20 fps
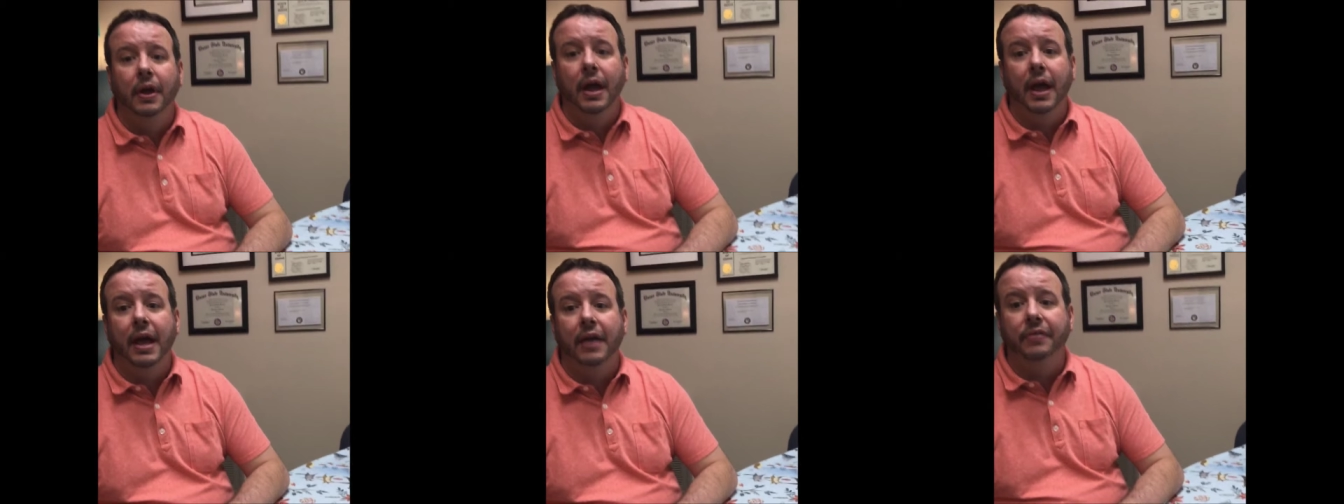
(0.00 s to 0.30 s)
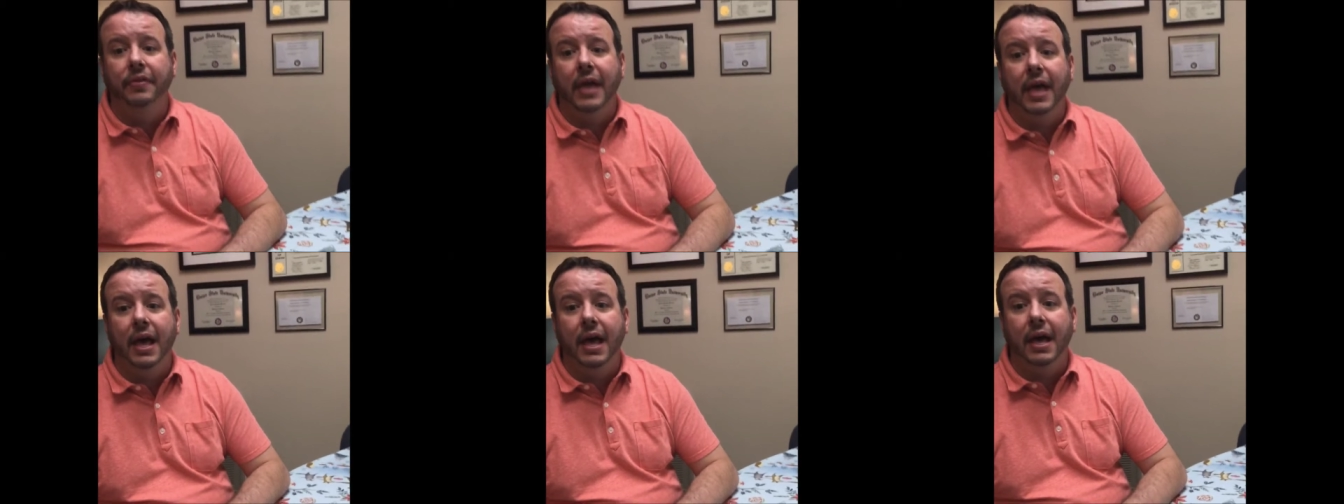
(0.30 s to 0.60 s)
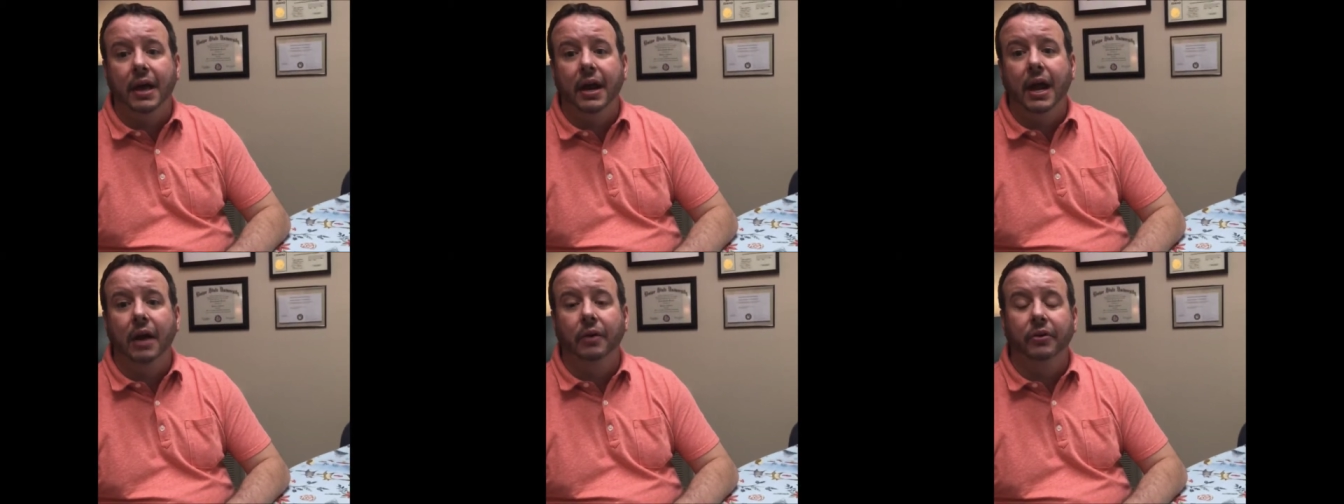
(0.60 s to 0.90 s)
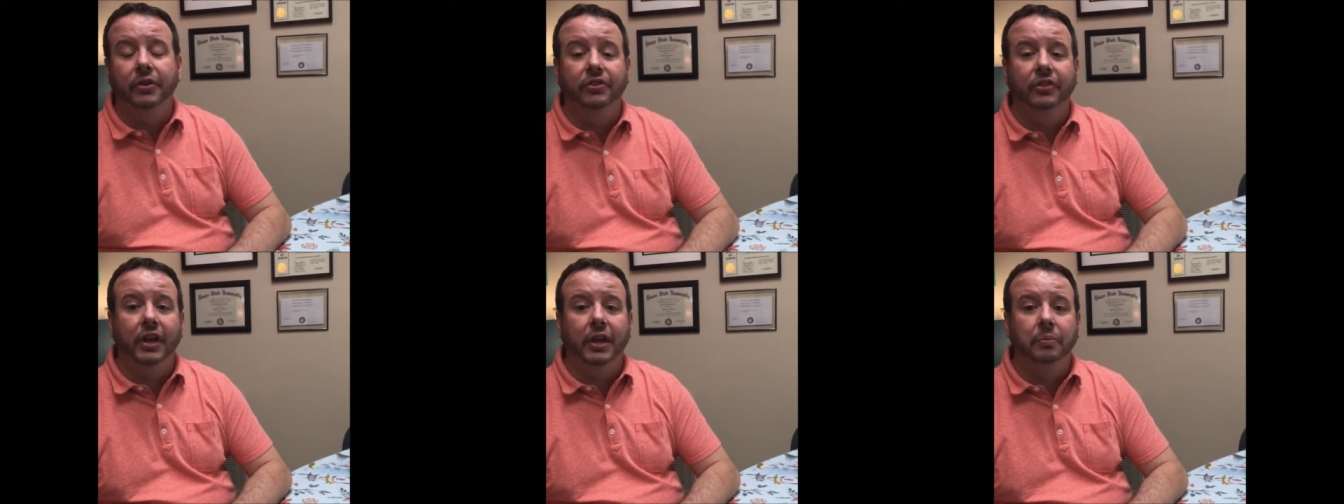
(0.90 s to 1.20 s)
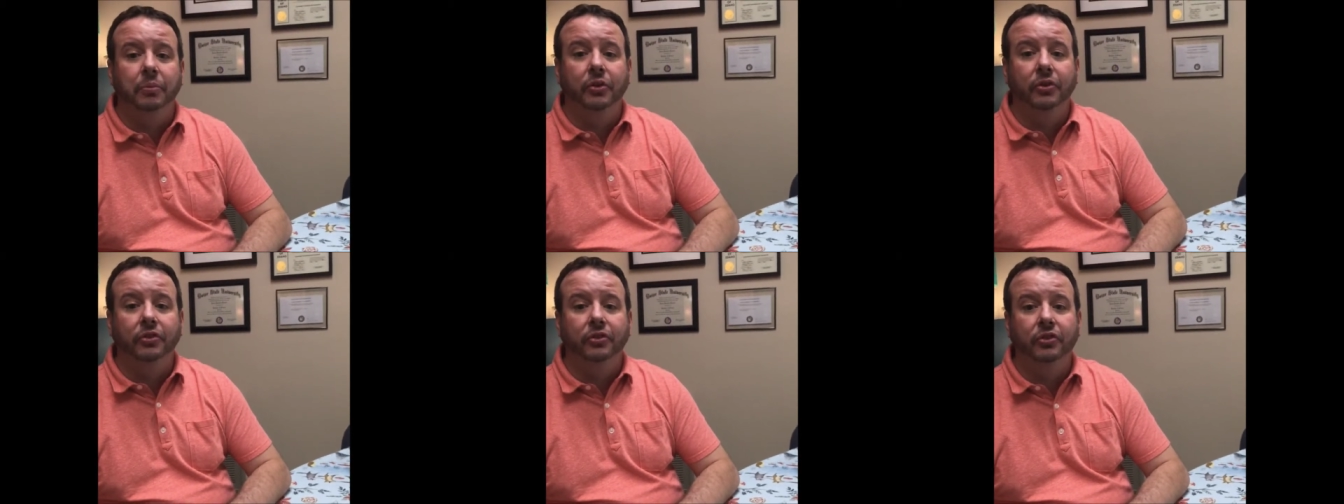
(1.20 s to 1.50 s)
And then I was
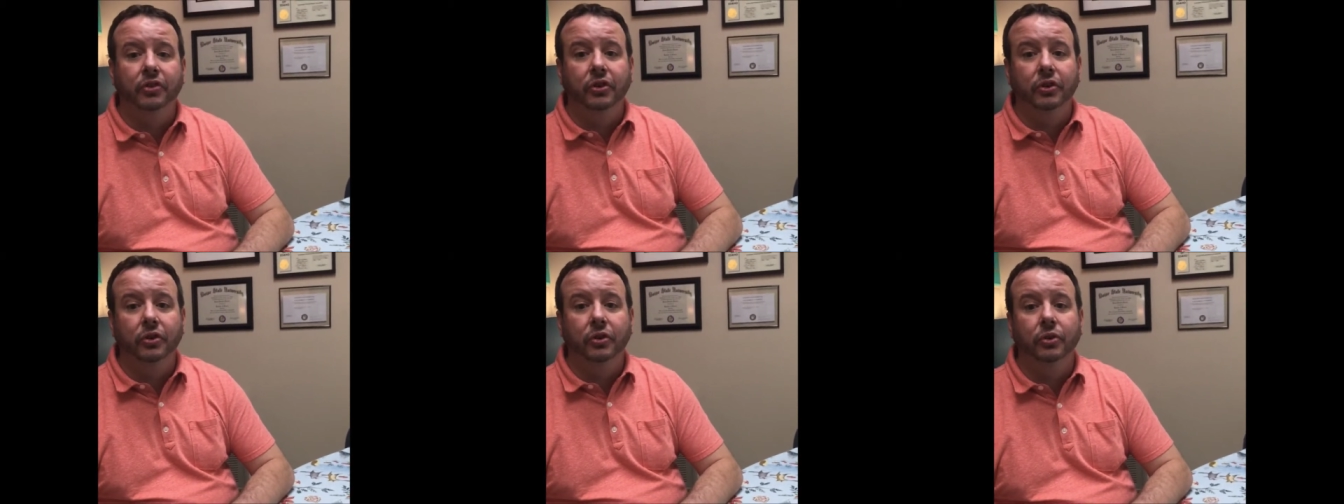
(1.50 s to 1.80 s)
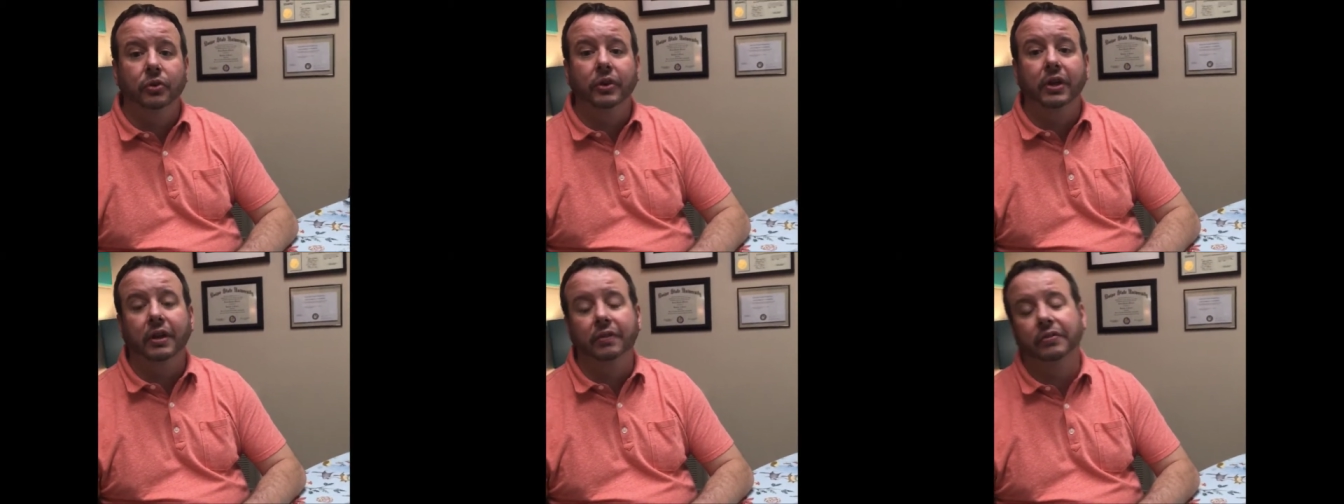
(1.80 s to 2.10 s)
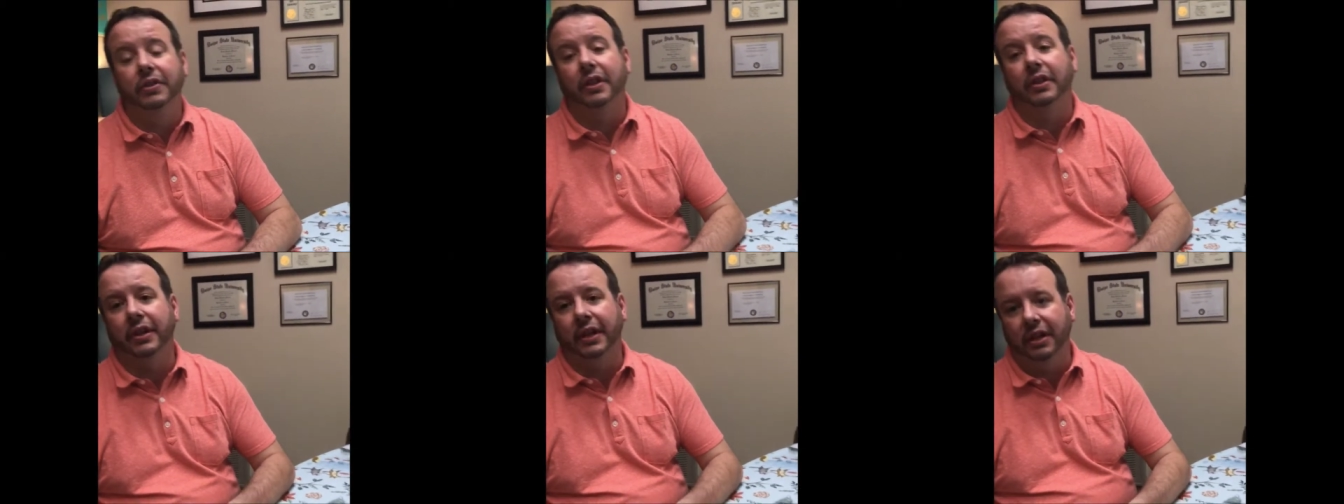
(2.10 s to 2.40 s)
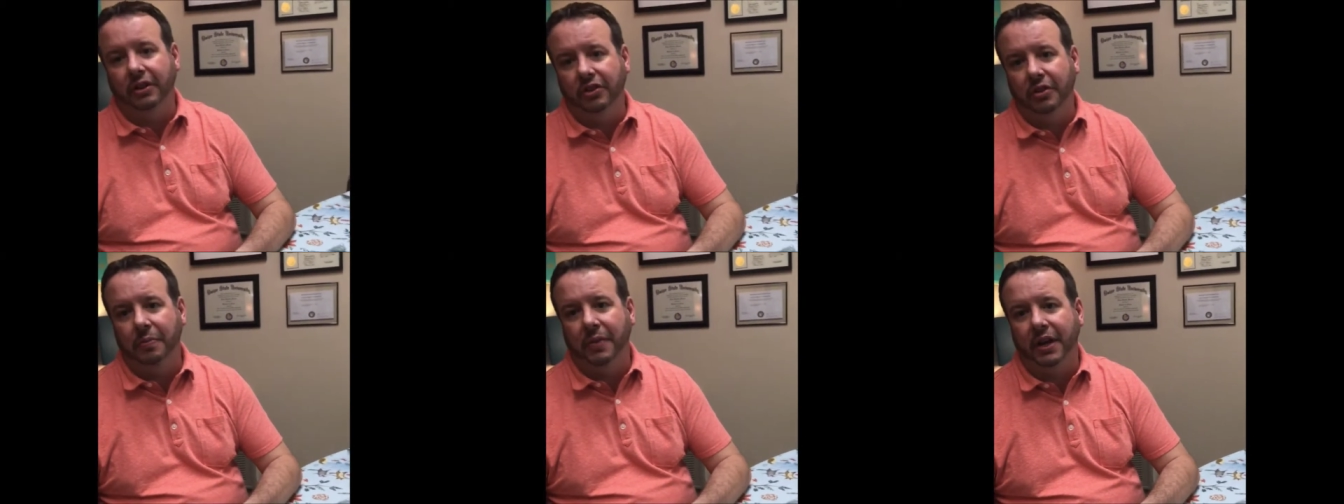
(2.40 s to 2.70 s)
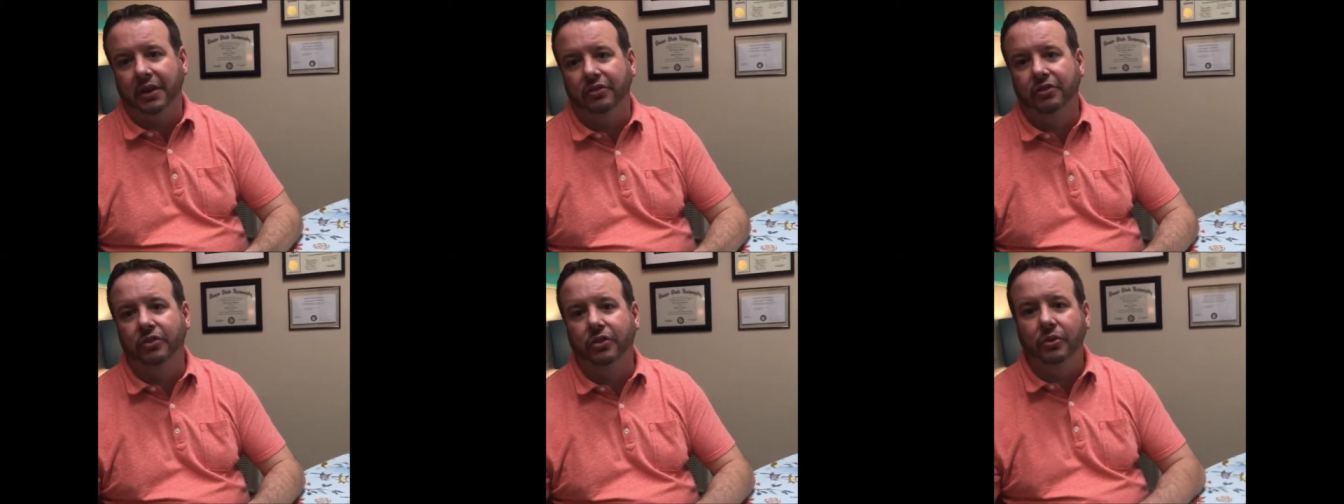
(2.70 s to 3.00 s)
able to give the link to
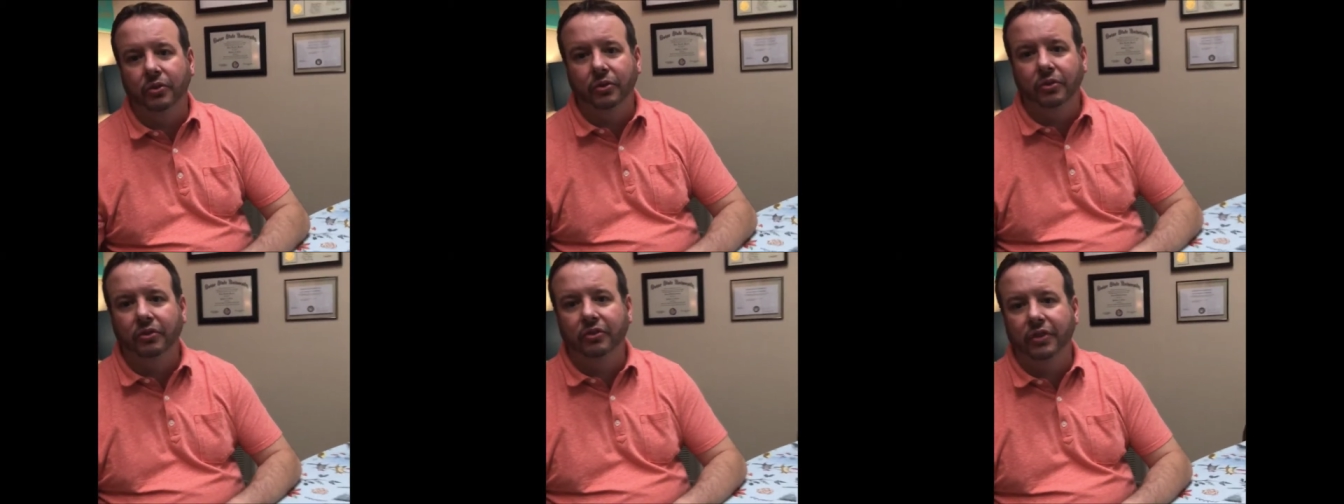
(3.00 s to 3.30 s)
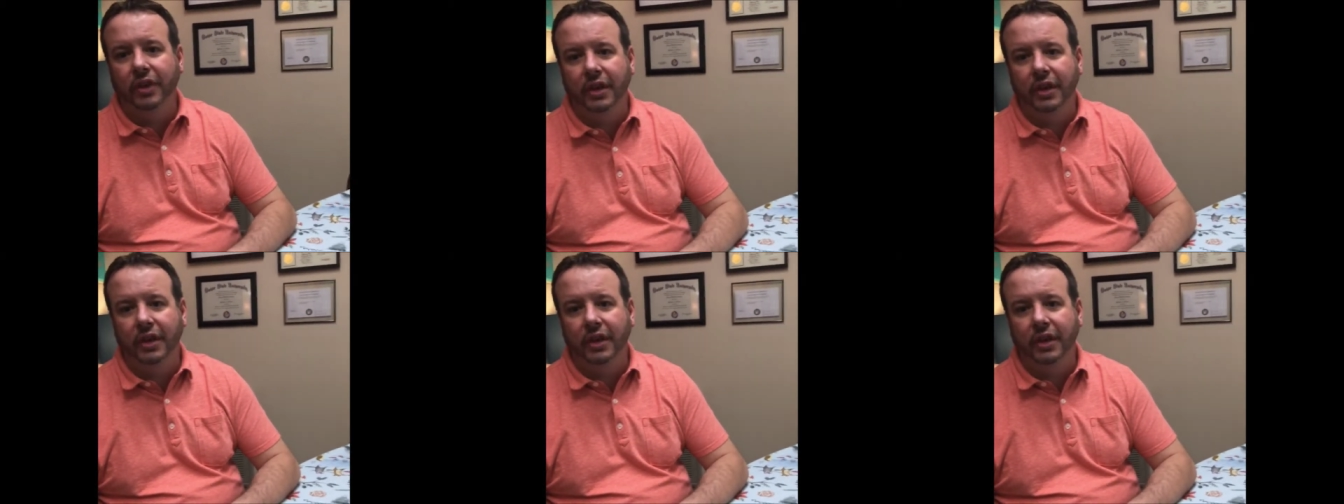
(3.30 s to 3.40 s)
my students.